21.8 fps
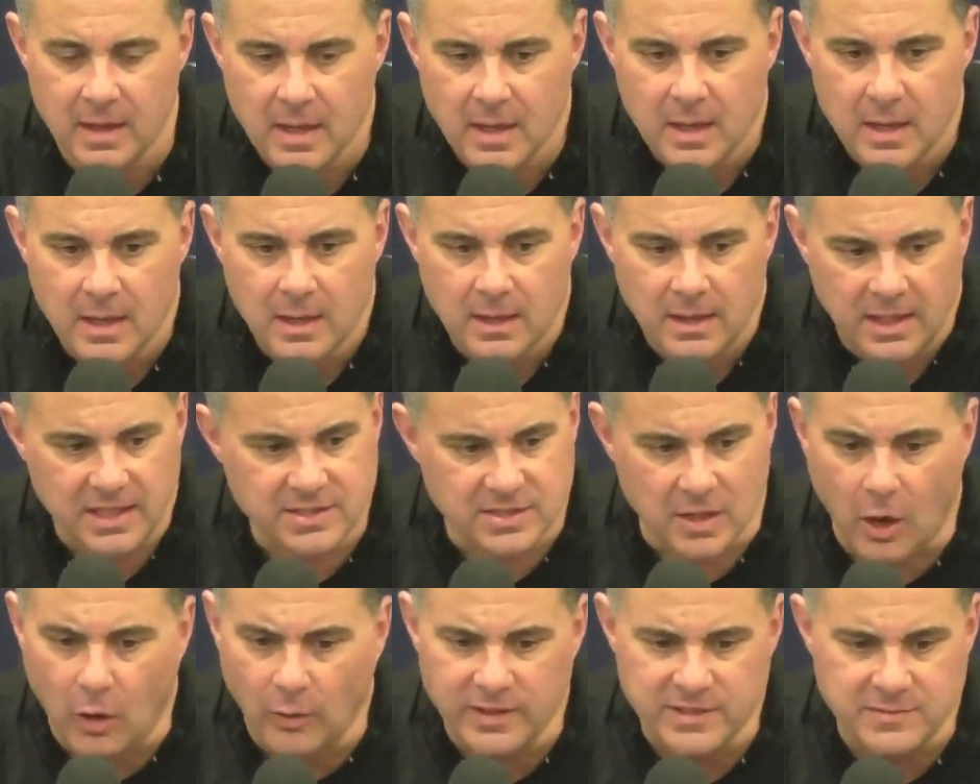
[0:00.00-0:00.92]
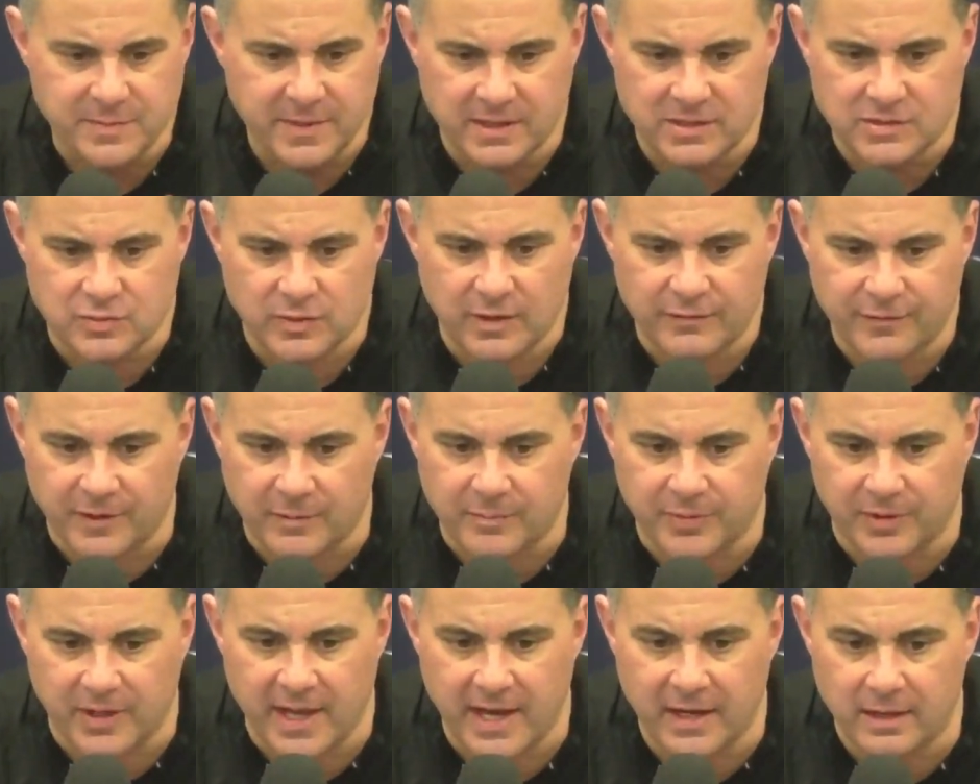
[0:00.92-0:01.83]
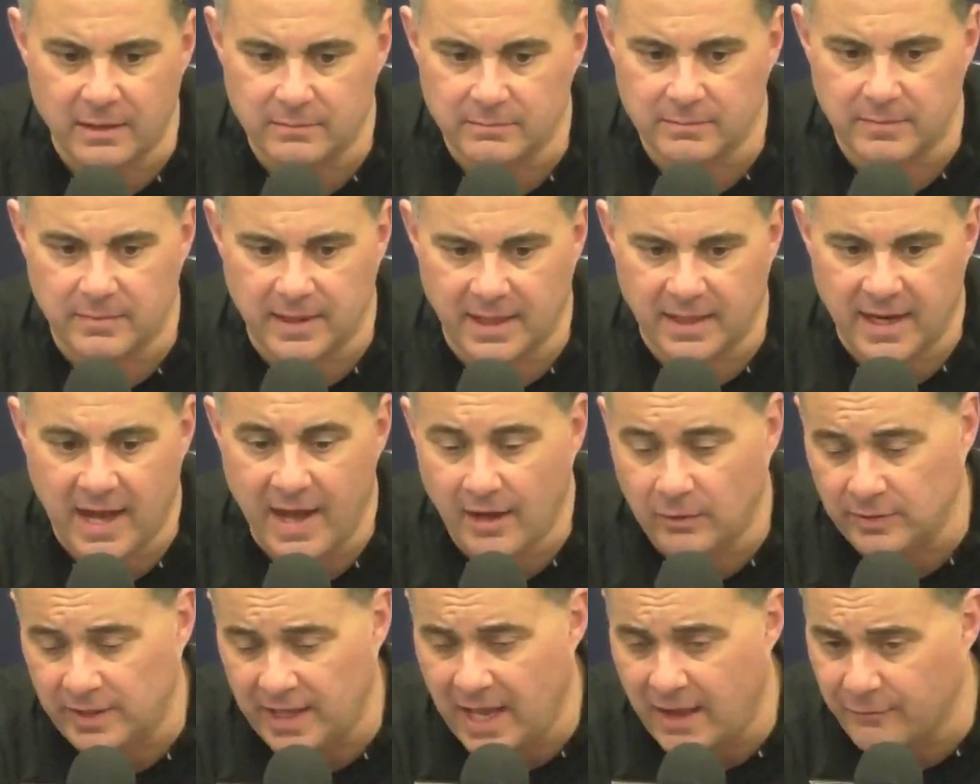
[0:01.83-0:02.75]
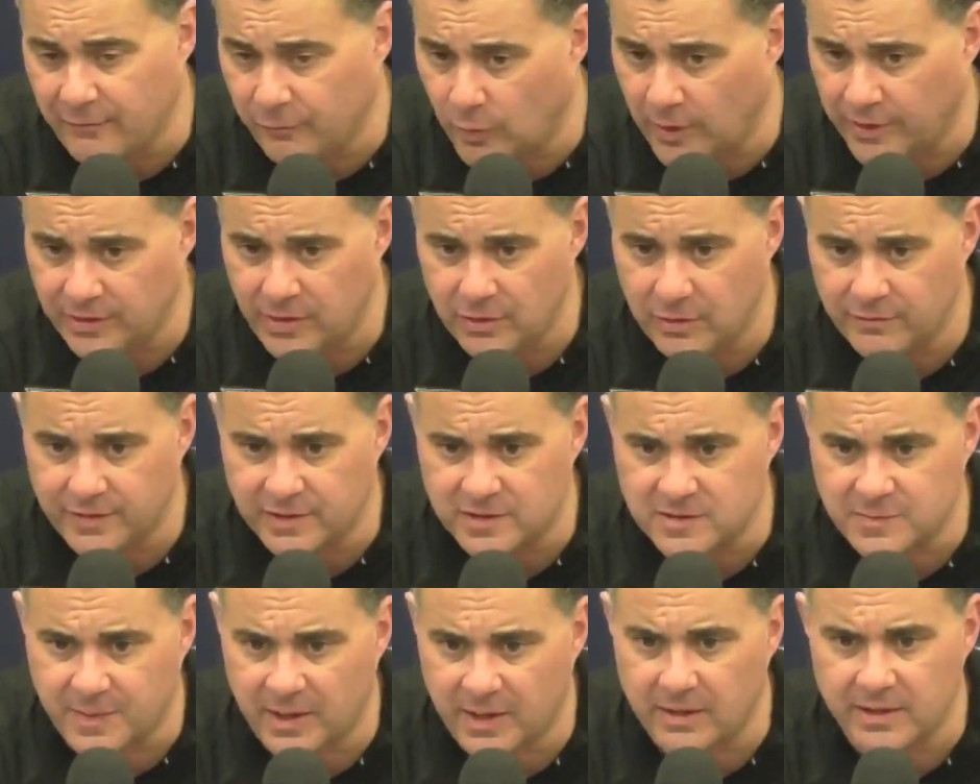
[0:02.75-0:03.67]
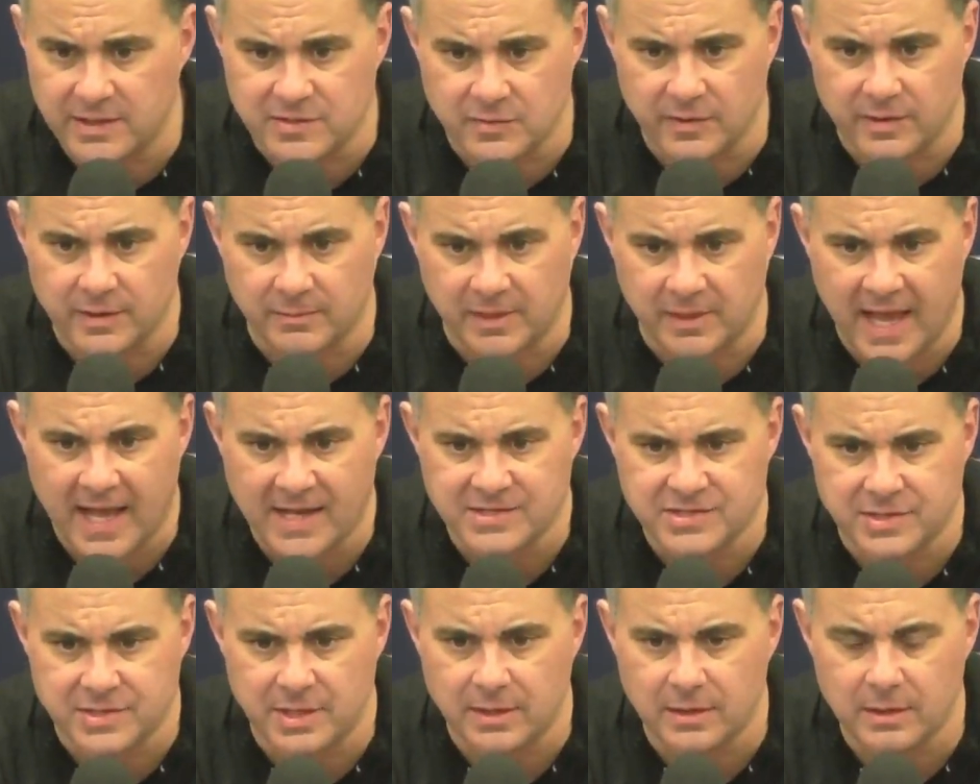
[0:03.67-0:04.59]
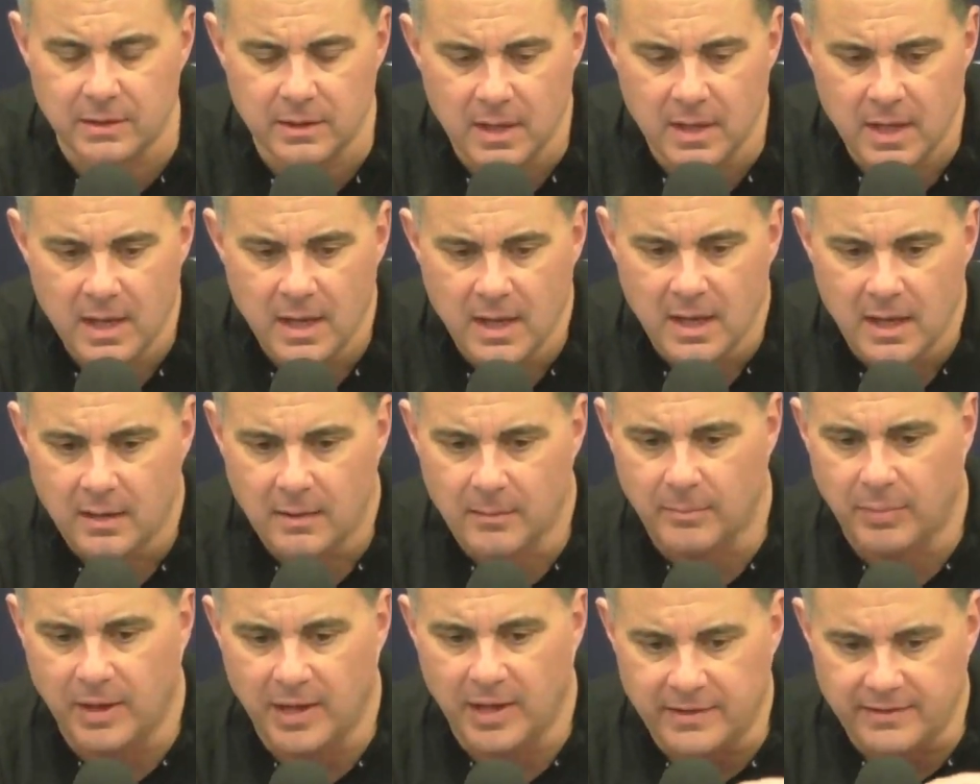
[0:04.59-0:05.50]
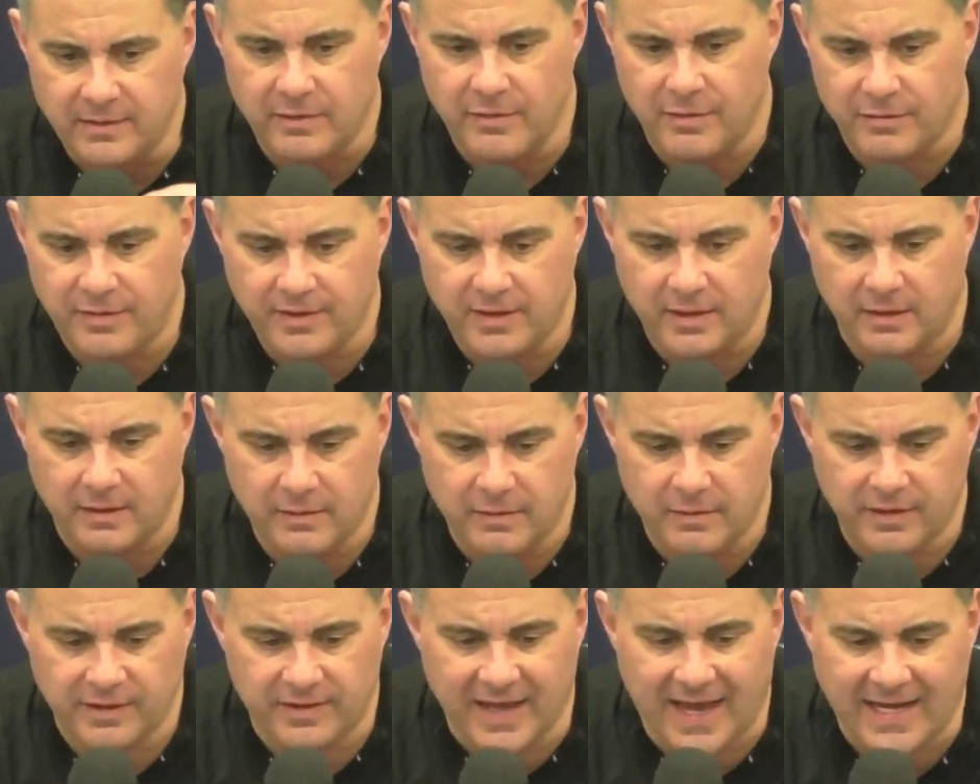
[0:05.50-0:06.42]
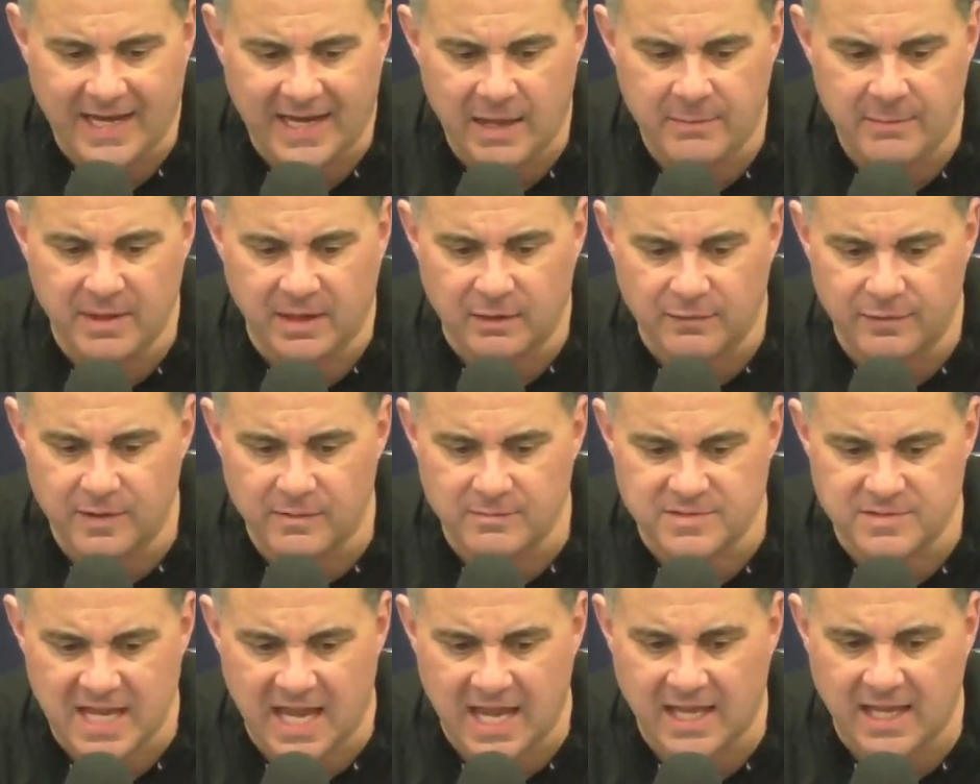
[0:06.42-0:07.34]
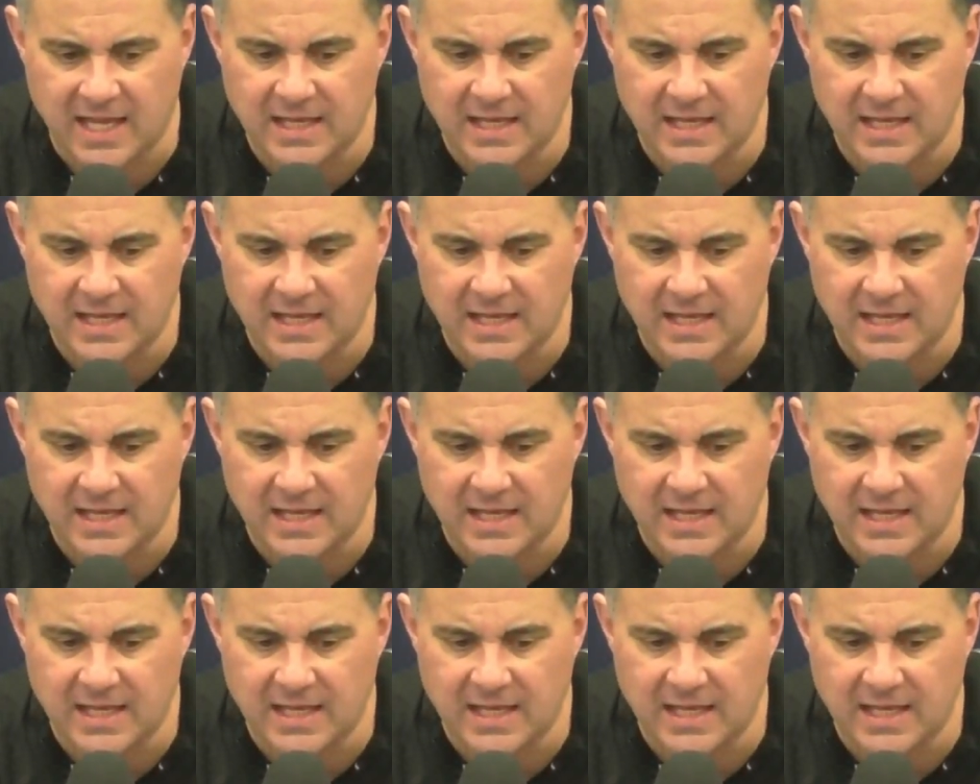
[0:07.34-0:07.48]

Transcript: He's always been a terrific player, and I only have 1 year of experience with him last year. but the dynamic of him taking and